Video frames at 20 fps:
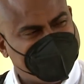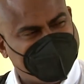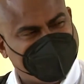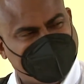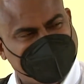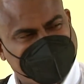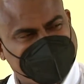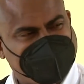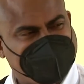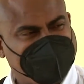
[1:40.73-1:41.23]

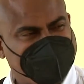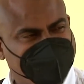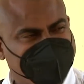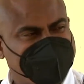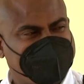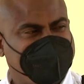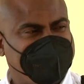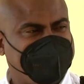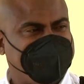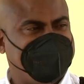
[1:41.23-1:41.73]
to stay in
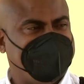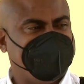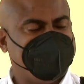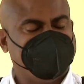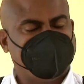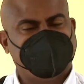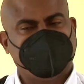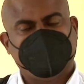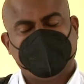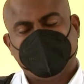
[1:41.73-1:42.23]
those long
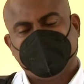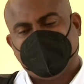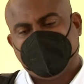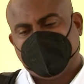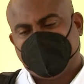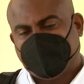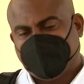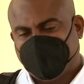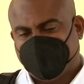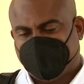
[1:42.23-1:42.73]
lines.
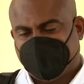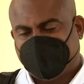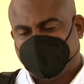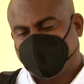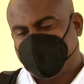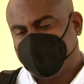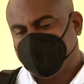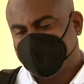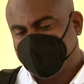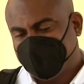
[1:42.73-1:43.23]
We
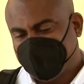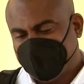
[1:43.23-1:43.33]
ask people,